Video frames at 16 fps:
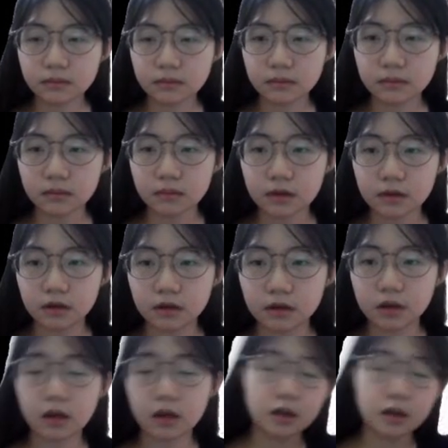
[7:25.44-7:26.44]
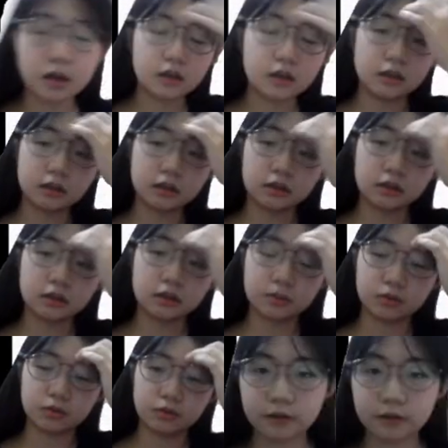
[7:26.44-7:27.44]
Okay, this is a proof
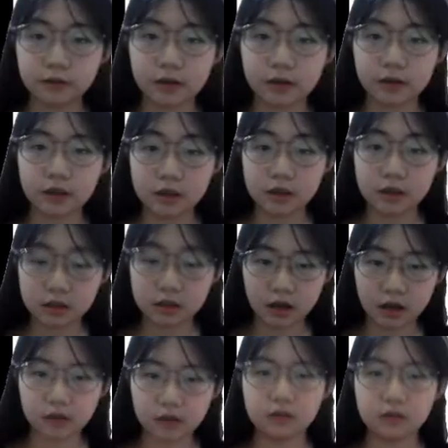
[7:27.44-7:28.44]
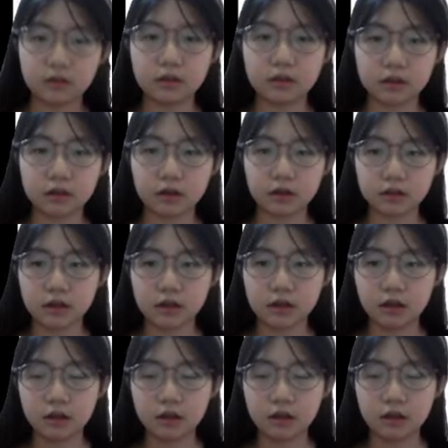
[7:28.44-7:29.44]
that inside the cells
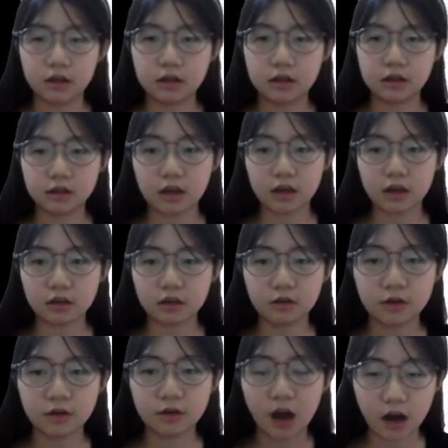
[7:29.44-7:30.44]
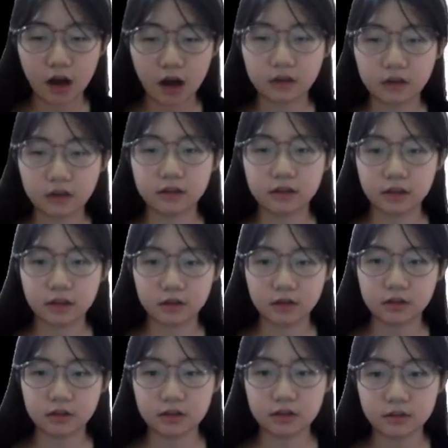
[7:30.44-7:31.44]
instead of on the cells.
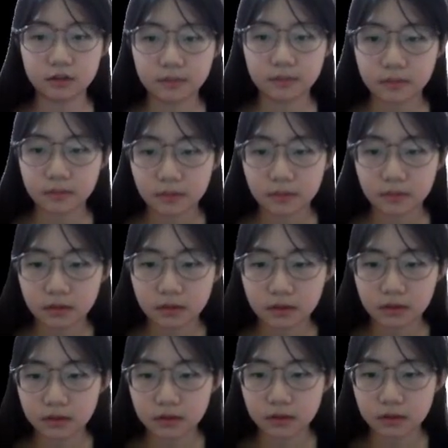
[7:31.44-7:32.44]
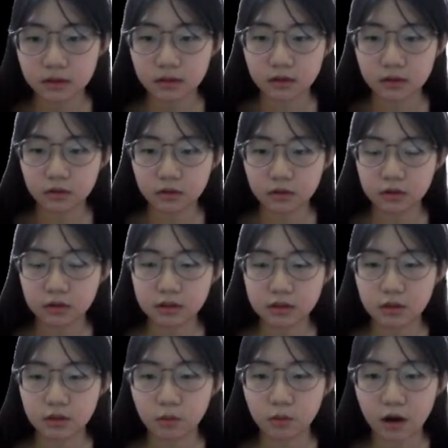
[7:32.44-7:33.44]
We can see
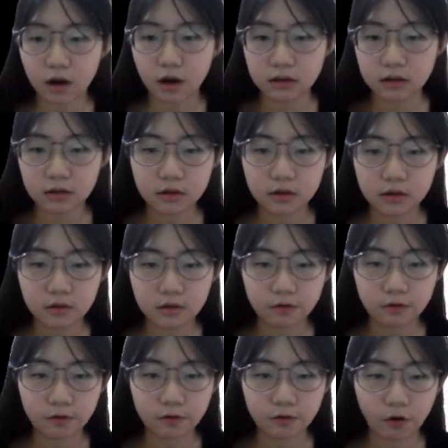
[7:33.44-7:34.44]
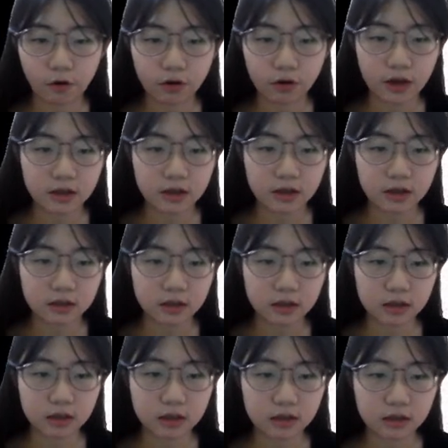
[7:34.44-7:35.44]
1, 4, and 6
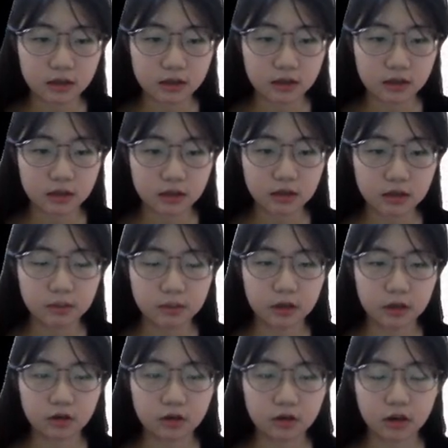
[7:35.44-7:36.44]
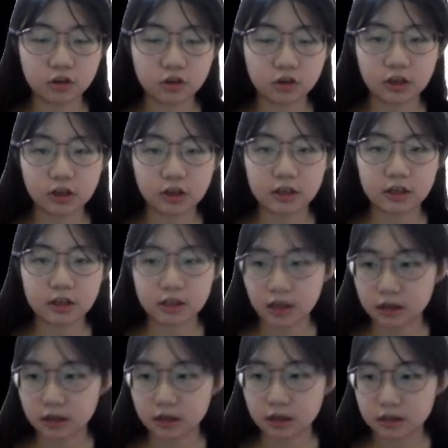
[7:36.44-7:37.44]
mitochondria inside the
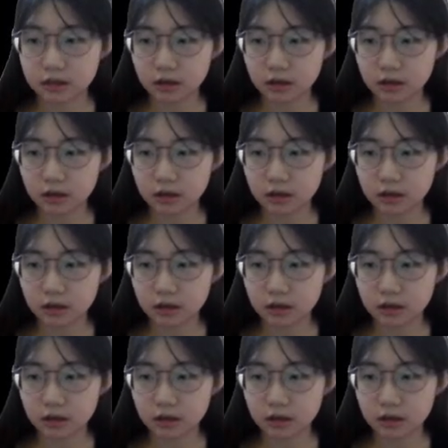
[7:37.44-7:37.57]
cells.